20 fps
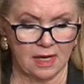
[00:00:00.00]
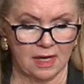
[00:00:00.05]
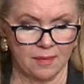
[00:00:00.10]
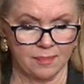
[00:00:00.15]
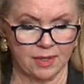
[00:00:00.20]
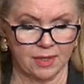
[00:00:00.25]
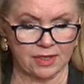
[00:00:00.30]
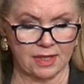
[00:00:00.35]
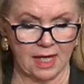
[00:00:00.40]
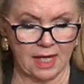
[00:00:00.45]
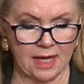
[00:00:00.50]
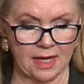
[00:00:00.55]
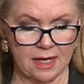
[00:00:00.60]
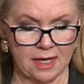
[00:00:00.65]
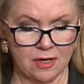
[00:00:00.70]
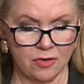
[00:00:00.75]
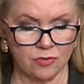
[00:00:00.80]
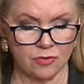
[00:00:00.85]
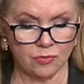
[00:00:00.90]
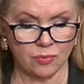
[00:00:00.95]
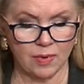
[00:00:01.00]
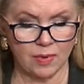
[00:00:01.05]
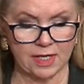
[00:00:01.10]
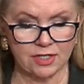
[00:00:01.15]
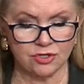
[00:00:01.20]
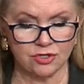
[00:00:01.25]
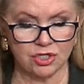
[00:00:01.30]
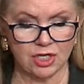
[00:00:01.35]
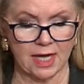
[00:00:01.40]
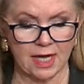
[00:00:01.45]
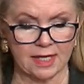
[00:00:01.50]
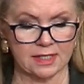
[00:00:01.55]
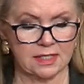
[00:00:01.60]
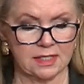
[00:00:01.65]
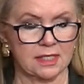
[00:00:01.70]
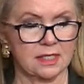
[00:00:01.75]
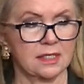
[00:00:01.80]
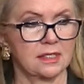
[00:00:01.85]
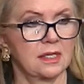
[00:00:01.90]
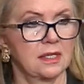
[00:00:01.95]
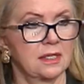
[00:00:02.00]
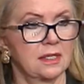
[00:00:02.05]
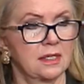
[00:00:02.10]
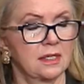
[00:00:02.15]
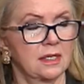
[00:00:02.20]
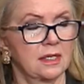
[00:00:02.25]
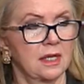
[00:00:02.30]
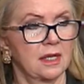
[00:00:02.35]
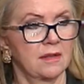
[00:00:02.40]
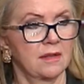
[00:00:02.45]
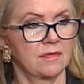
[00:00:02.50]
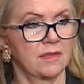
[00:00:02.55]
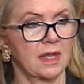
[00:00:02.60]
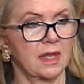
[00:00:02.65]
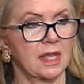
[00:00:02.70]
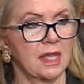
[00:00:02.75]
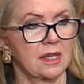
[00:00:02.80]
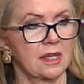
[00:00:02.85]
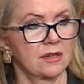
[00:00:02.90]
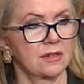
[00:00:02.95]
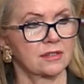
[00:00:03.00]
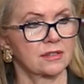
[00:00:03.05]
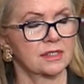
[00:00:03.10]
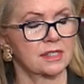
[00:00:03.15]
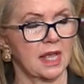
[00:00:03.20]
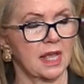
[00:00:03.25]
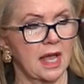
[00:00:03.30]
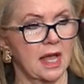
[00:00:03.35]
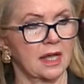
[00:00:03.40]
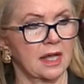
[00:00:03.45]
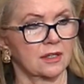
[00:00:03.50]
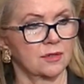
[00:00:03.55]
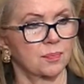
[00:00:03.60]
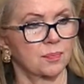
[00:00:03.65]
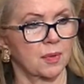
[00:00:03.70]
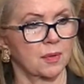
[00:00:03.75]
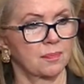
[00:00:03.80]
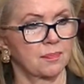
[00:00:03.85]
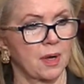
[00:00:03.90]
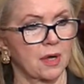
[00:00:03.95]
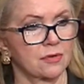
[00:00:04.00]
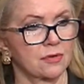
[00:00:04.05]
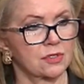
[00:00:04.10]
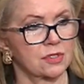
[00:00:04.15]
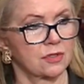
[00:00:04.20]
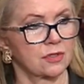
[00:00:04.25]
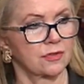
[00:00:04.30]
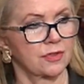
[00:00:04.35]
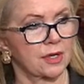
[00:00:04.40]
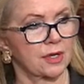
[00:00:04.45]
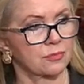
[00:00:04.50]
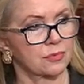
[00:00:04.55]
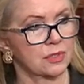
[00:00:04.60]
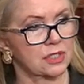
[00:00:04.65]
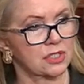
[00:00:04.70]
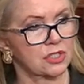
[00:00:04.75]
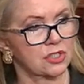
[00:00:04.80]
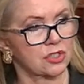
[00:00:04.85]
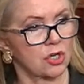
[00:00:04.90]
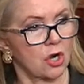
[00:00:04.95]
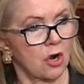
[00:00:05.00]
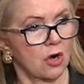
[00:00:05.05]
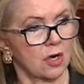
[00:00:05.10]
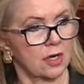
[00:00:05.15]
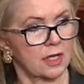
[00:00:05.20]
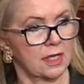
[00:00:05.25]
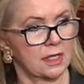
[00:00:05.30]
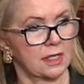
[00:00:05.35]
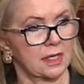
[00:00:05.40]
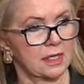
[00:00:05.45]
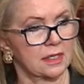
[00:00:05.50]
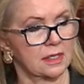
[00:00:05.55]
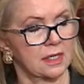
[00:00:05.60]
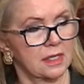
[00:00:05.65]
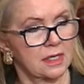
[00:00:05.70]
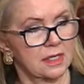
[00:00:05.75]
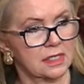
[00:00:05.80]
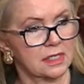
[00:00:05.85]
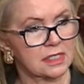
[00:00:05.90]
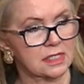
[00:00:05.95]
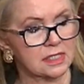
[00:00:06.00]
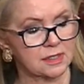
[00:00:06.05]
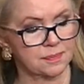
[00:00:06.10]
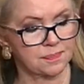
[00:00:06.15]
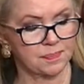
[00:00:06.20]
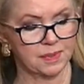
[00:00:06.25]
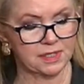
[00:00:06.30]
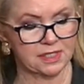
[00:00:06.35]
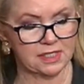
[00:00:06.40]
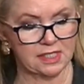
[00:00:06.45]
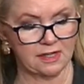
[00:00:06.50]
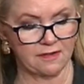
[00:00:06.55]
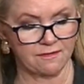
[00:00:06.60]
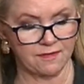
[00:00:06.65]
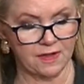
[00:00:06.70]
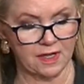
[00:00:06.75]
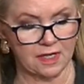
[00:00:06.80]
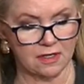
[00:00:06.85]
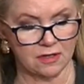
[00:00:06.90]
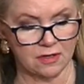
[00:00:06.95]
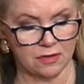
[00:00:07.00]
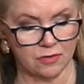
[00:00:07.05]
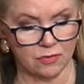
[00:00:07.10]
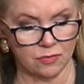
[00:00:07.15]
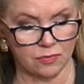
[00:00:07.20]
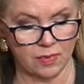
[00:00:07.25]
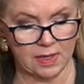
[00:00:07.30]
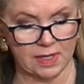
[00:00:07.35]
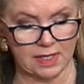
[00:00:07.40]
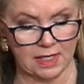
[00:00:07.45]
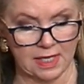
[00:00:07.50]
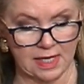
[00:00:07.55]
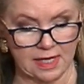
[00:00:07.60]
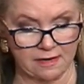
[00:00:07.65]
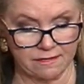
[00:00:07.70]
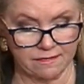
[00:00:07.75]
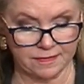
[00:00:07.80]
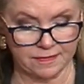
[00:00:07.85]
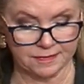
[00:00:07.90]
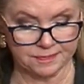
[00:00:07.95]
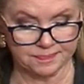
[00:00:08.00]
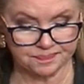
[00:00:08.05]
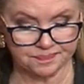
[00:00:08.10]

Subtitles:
But they rejected the HEALS Act proposal that was targeted, specific relief,